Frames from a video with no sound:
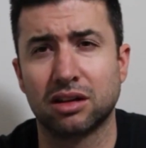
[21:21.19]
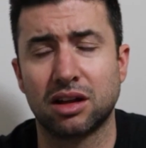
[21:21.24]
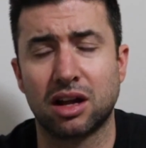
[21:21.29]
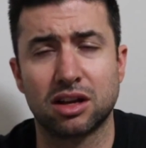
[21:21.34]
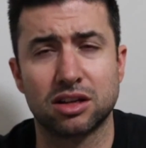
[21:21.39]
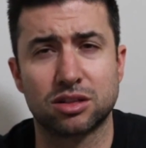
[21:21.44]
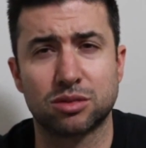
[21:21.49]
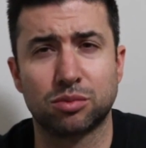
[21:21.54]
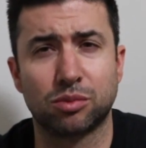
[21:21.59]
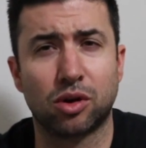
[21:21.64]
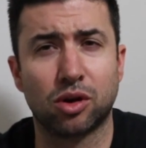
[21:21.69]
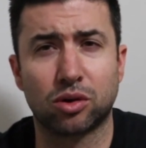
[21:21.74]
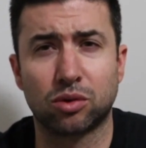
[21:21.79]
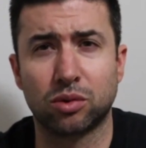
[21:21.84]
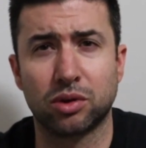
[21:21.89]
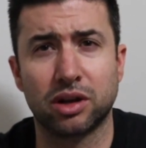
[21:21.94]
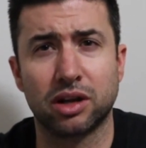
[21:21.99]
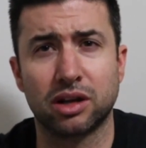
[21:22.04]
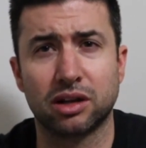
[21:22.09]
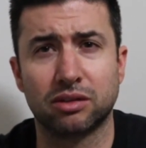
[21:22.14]
I smoked
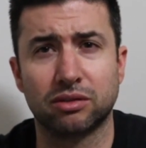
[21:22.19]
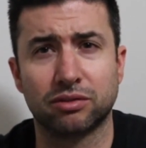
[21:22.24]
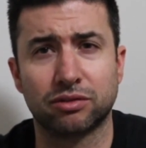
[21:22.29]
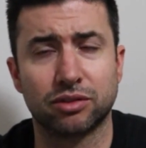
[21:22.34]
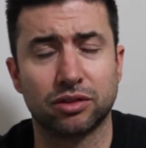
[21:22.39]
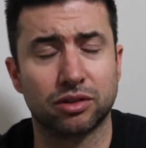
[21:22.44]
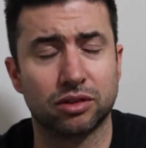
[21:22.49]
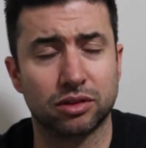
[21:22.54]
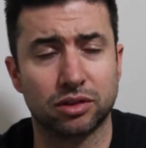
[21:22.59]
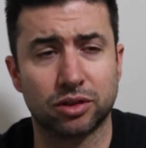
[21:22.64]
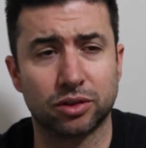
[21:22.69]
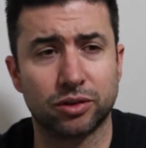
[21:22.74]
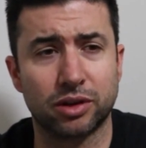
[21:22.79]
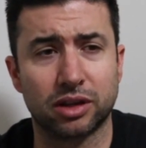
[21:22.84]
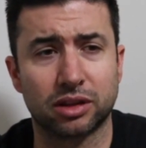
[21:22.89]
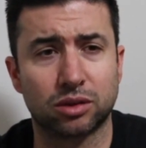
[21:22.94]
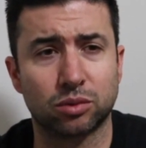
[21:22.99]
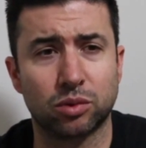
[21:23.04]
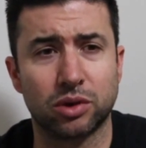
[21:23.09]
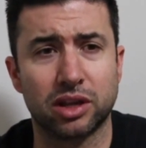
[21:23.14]
weed for
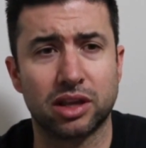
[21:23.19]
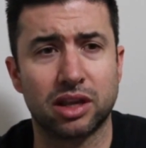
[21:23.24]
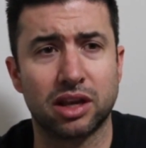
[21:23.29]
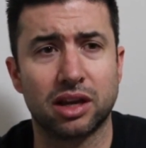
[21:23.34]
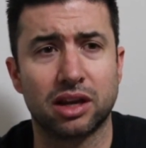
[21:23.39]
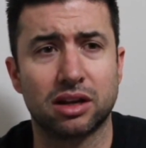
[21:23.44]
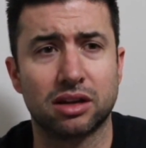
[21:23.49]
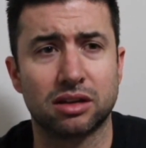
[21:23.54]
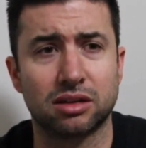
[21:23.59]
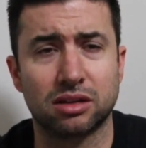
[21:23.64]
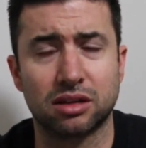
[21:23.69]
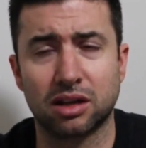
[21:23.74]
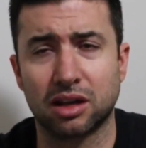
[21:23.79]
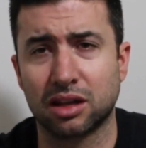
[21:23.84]
throughout the weekend,